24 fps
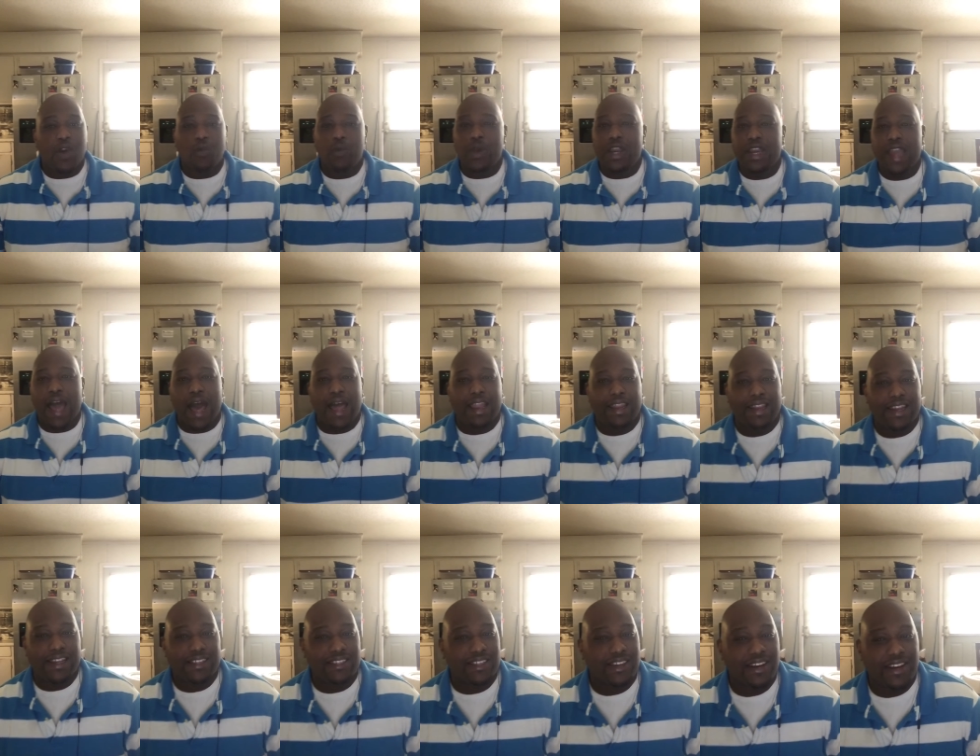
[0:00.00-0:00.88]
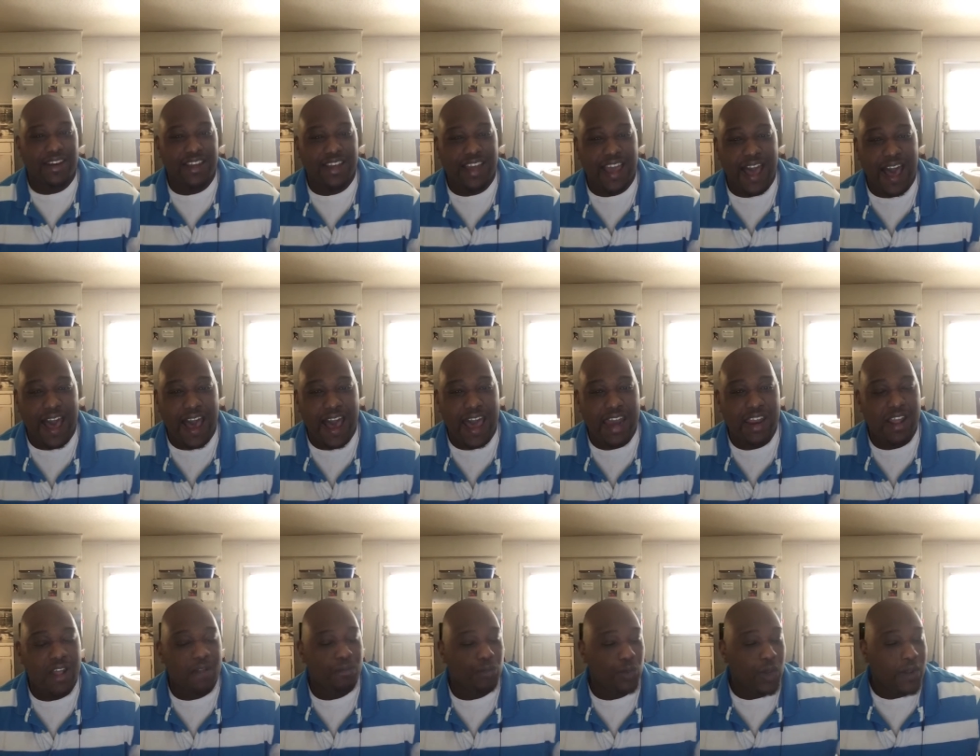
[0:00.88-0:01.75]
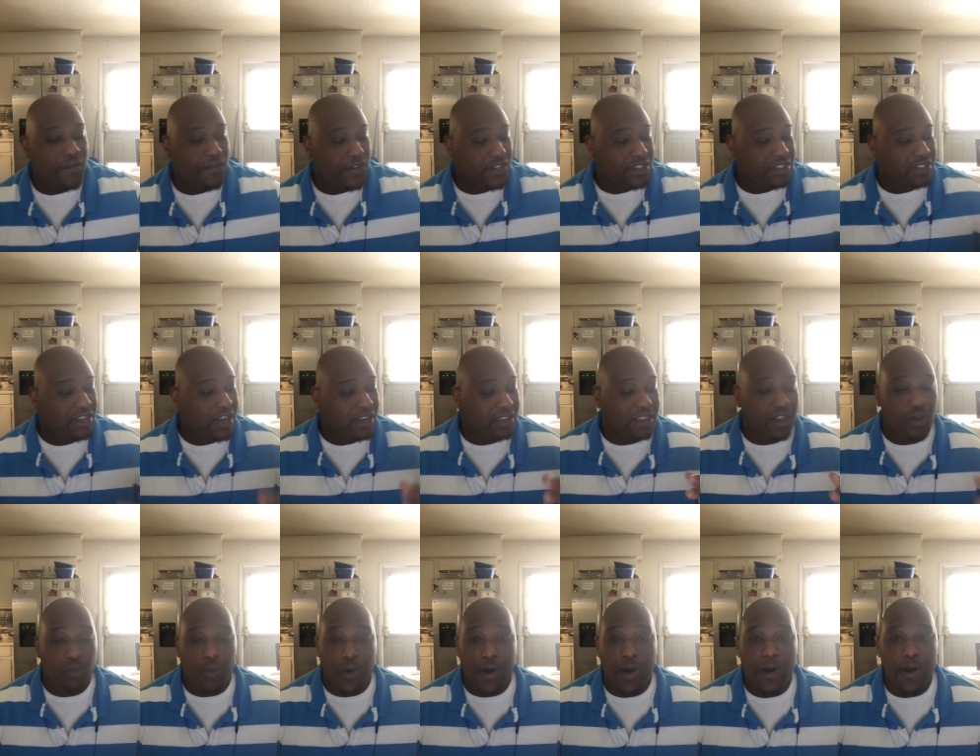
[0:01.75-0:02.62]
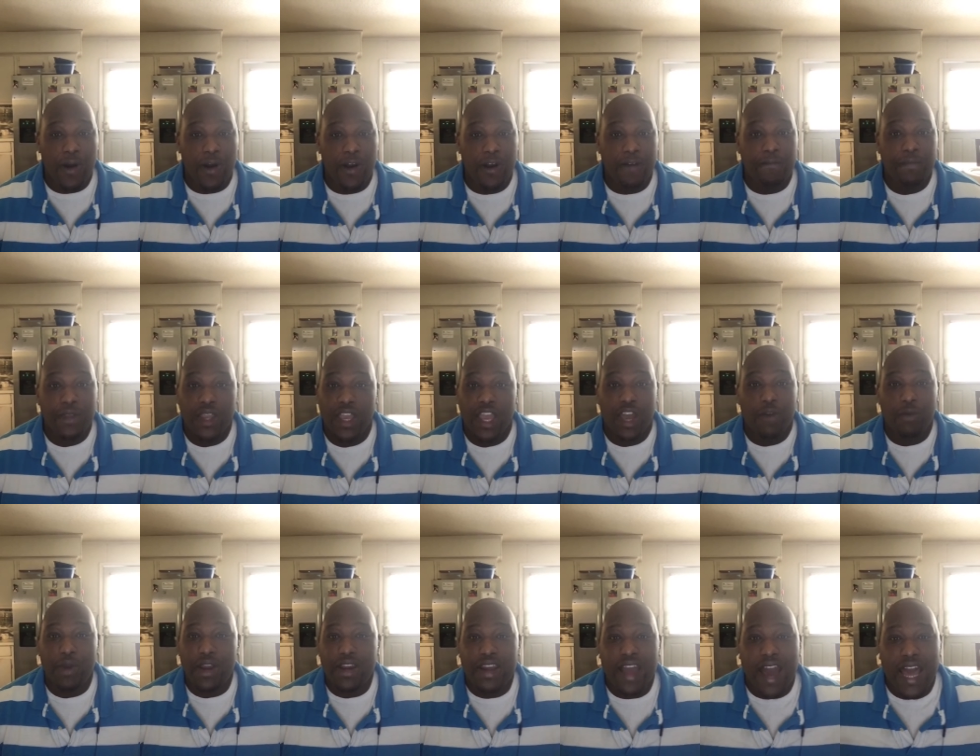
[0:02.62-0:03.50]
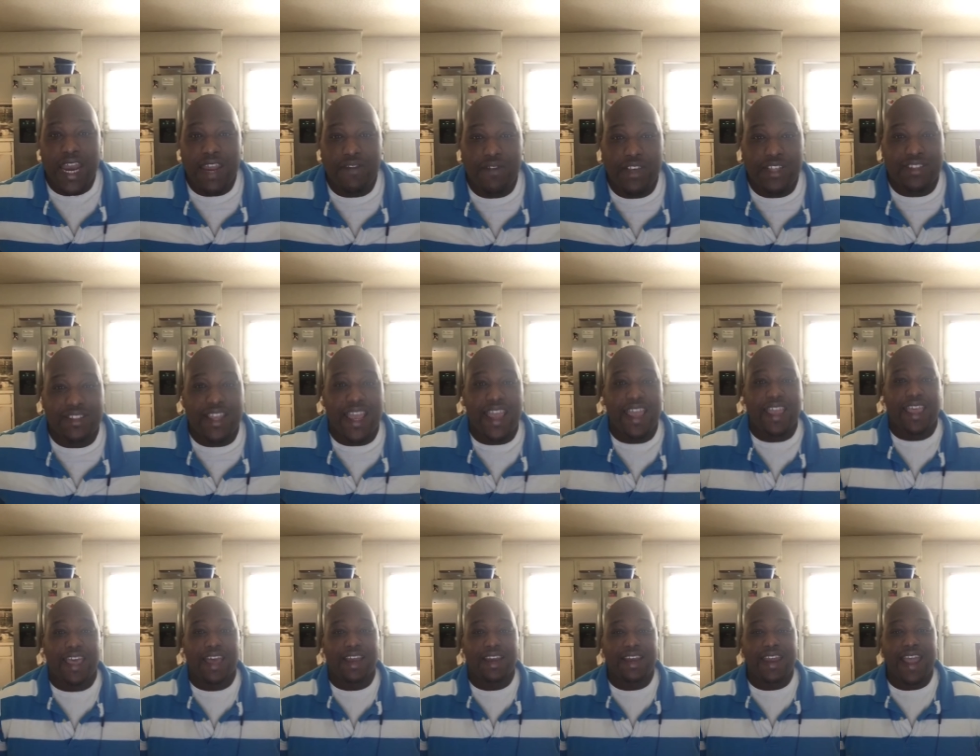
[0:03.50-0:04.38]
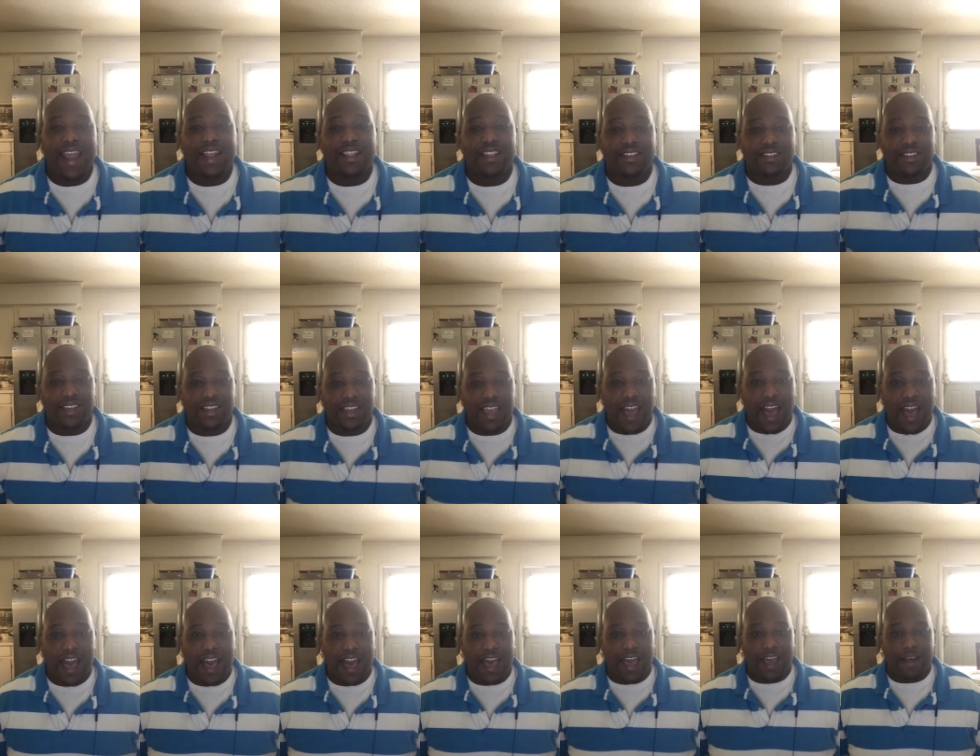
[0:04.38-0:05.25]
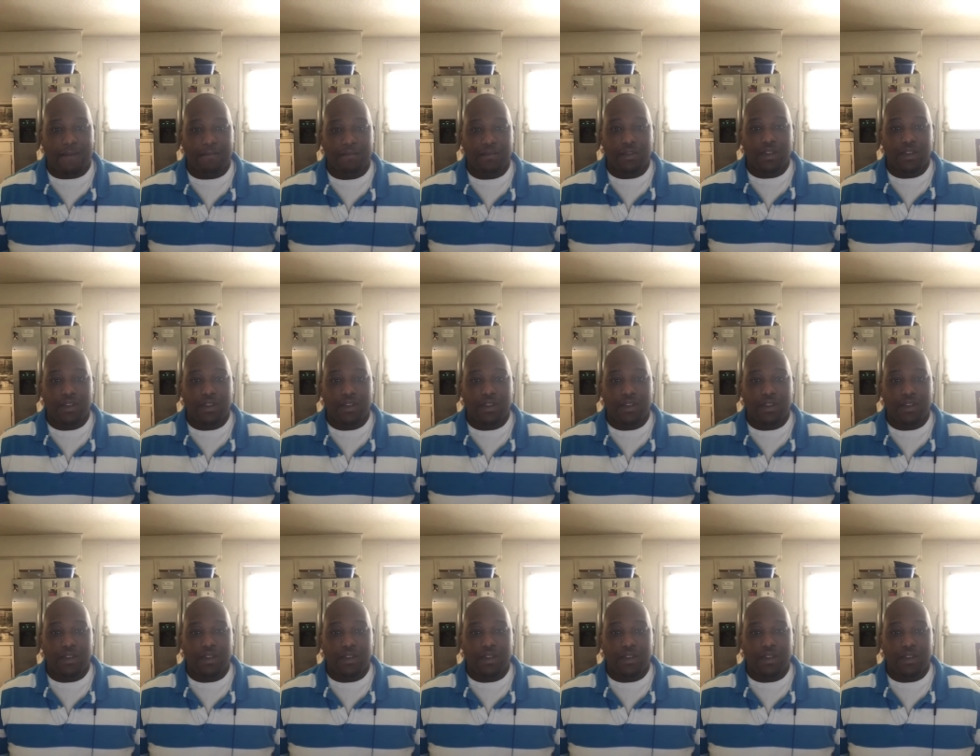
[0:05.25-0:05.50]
We not listening to God. We forsook the word, and we not even staying connected to God.